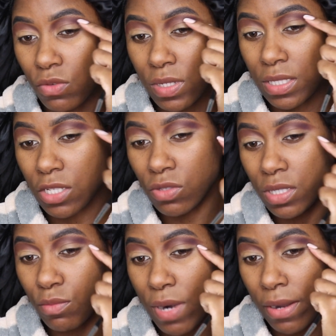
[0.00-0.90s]
it. You can still see
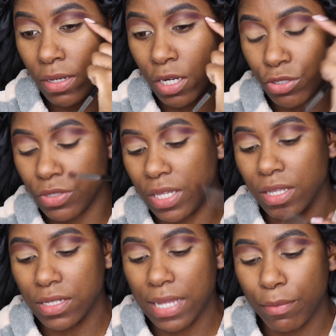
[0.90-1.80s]
the brown, and underneath
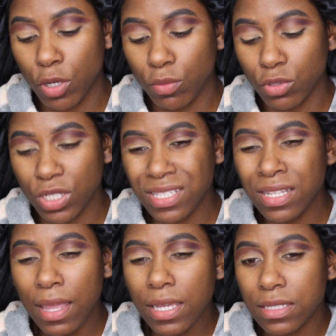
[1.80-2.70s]
it is that purple, just
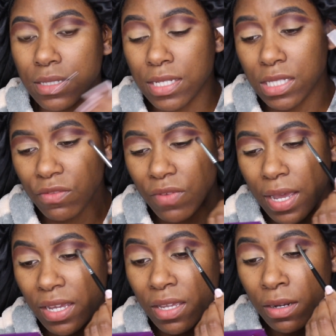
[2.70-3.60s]
to like
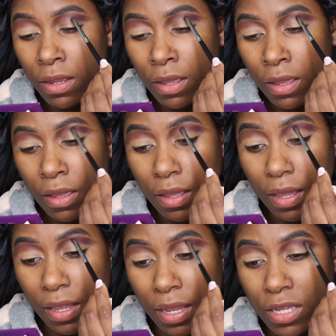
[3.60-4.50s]
intensify it
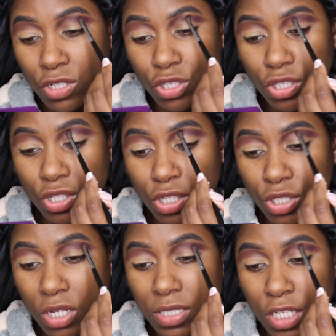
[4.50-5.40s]
and just to
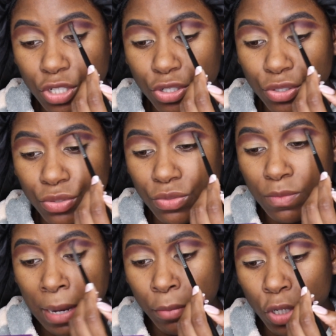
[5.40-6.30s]
start to introduce
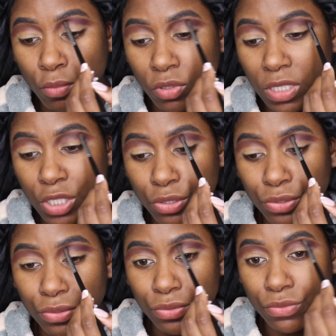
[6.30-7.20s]
my purple
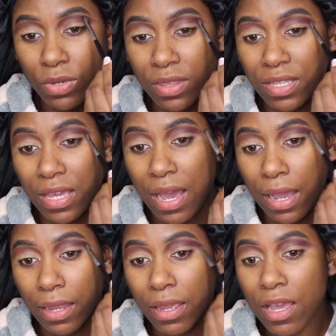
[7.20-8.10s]
into the
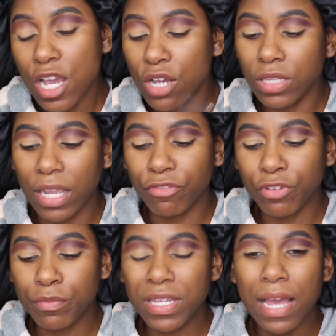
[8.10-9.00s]
eye. Like
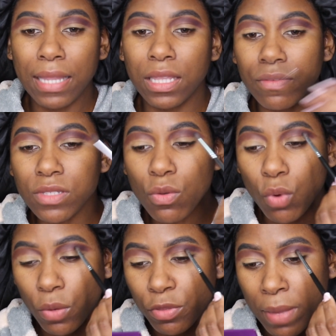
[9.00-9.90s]
for me, I love to
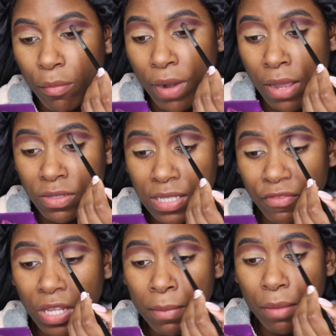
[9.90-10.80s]
work with my browns because I
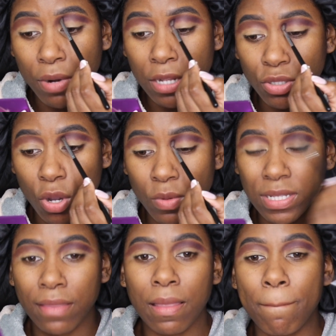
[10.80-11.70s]
feel like my browns are always
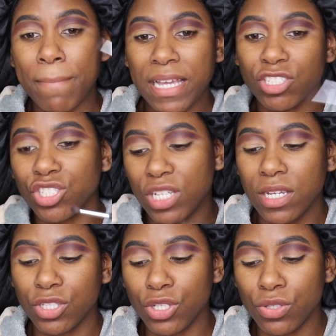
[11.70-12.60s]
like the best
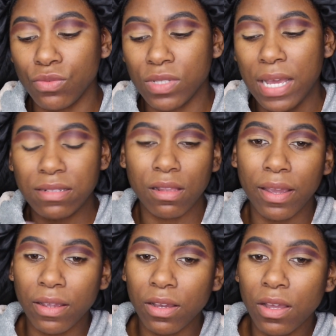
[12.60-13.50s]
shade to use as
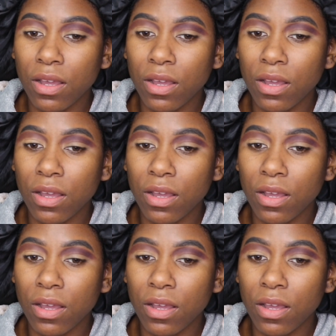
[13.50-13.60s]
like